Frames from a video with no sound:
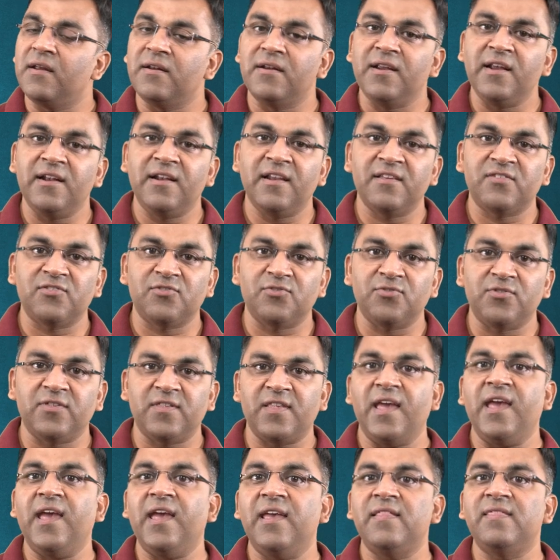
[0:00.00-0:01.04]
Needless to
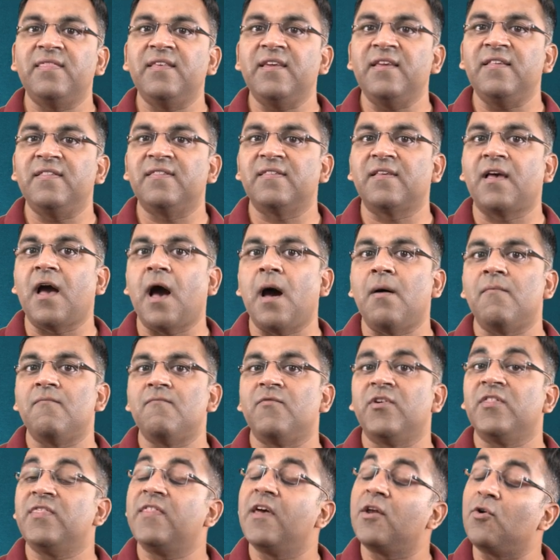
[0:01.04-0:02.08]
say, these come
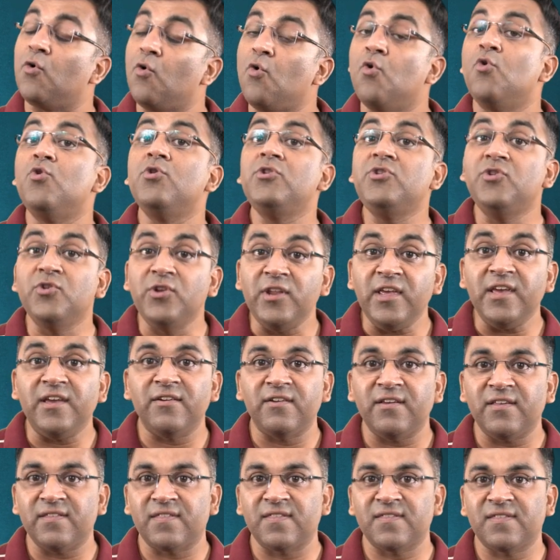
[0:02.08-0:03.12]
with their own unique
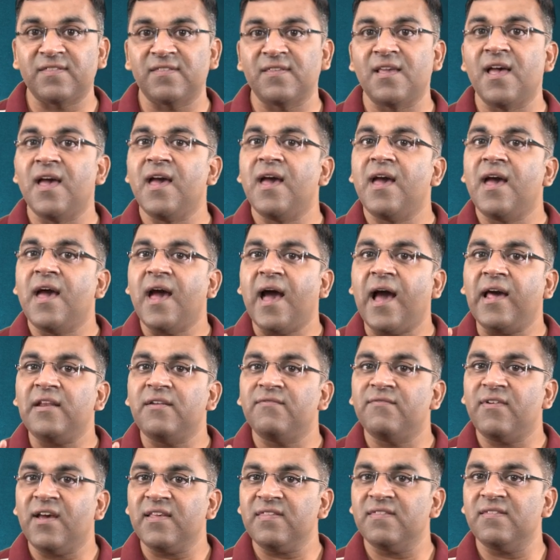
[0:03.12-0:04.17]
risks, and
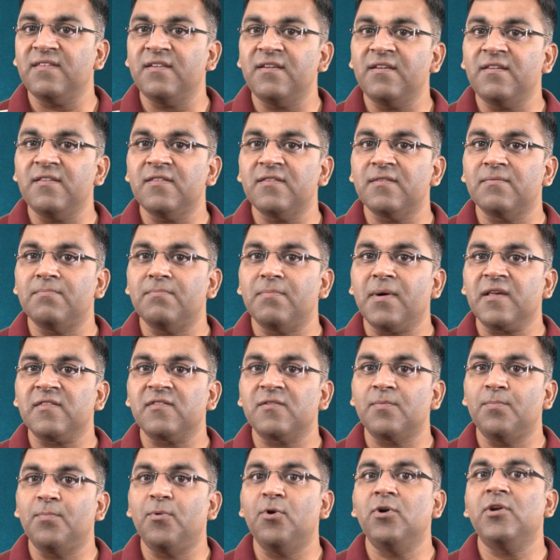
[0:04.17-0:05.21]
investors
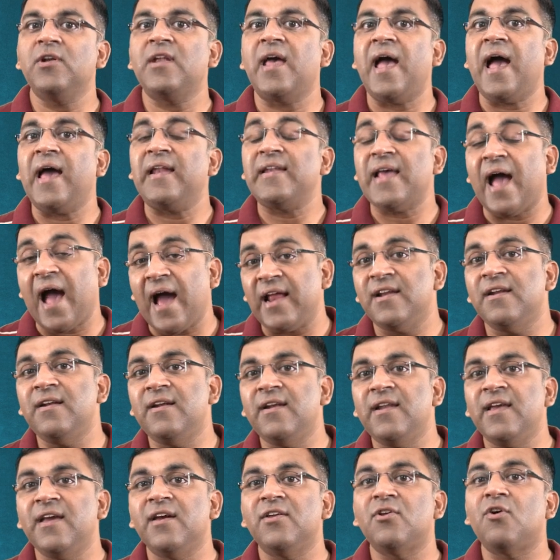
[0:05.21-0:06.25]
must put an added
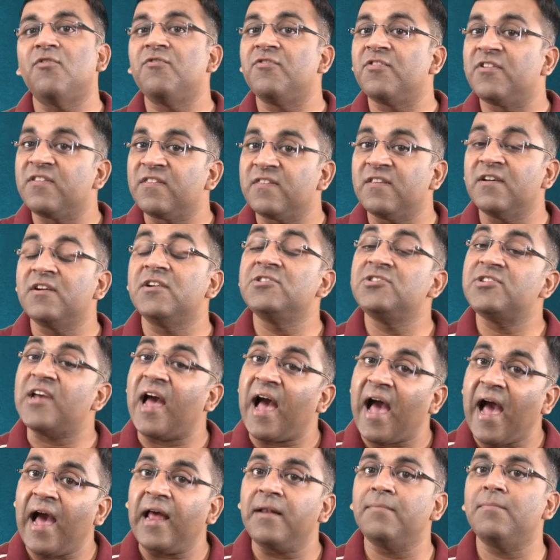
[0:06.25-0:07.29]
layer of research
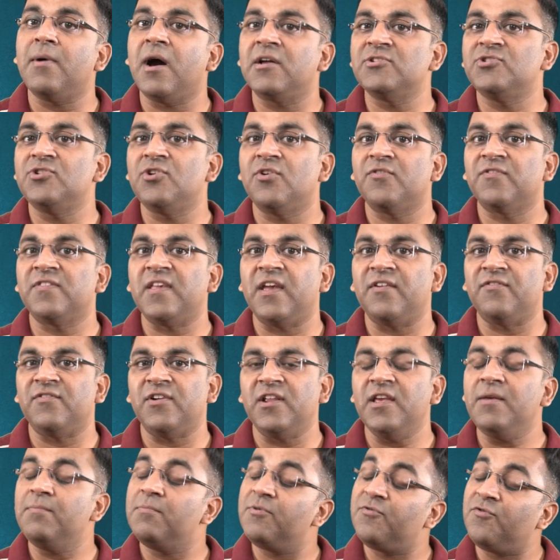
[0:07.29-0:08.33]
and margin of
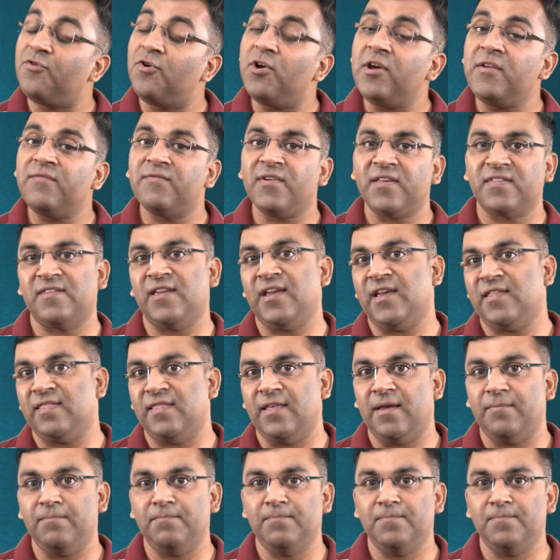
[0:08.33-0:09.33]
safety before investing in them.